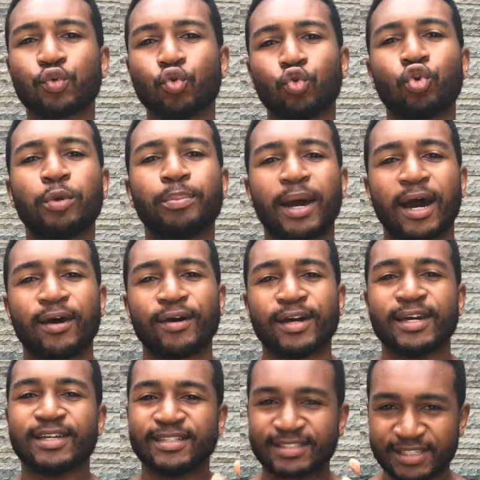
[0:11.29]
all about
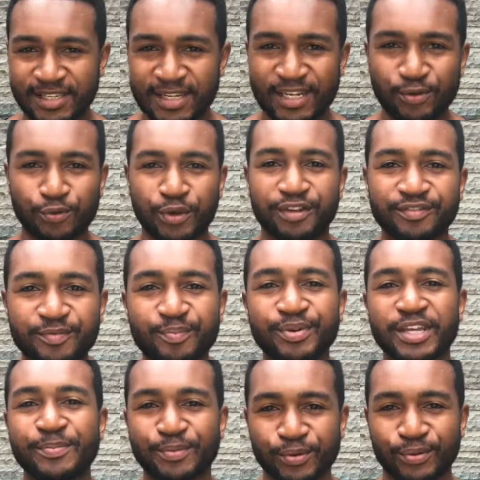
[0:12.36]
dealing with
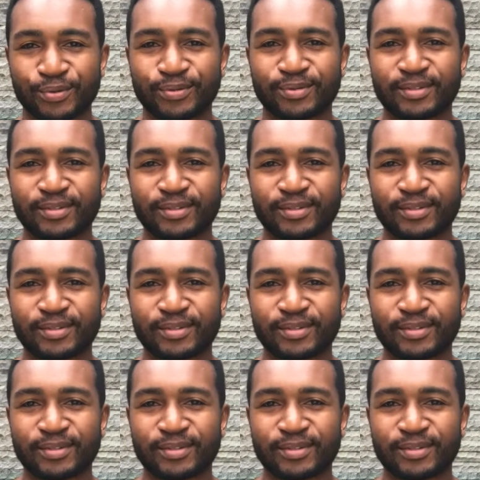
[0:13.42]
people.